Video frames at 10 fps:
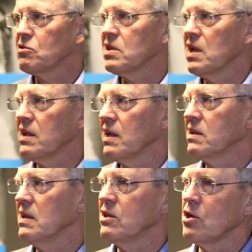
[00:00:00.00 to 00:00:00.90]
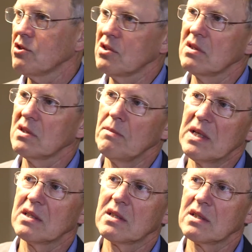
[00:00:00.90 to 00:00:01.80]
to say that it doesn't
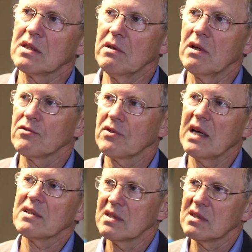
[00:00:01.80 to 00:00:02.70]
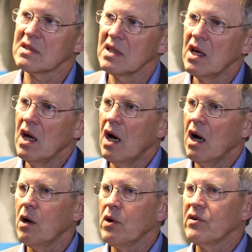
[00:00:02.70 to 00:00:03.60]
emit greenhouse gases,
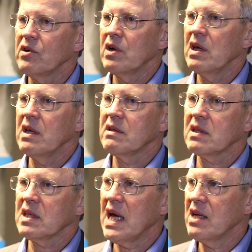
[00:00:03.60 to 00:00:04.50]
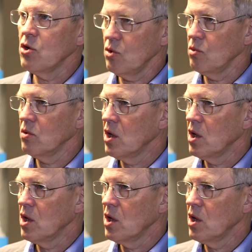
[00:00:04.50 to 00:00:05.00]
however, it can do.